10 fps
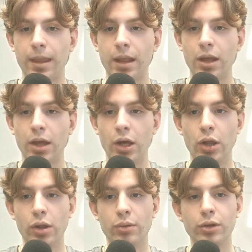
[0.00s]
The
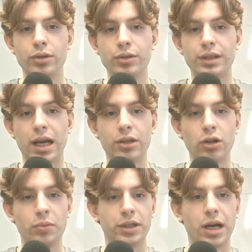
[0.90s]
menus and the
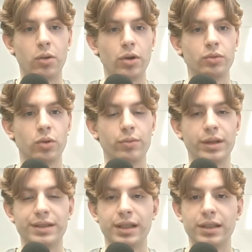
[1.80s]
opening hours will be
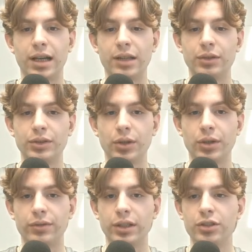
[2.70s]
synced at the start of
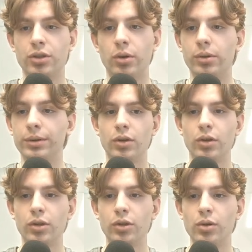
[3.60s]
each call.
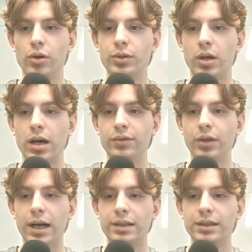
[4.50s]
You also have the
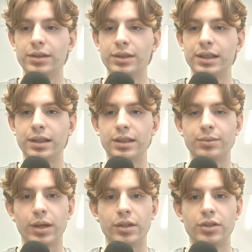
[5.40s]
assistant settings
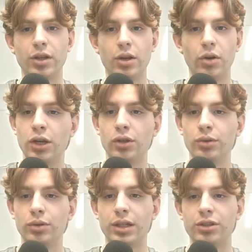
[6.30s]
page, where you
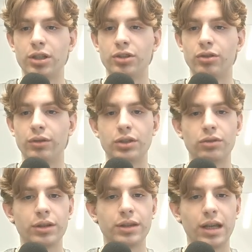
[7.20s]
can change the
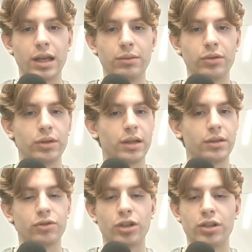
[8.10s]
restaurant name, you can
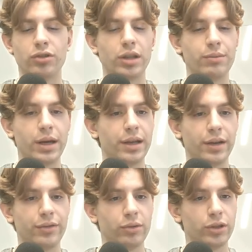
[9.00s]
change the name Maya if
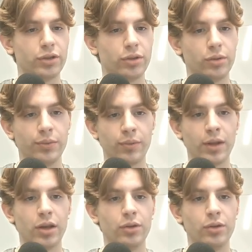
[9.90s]
you wish to. You can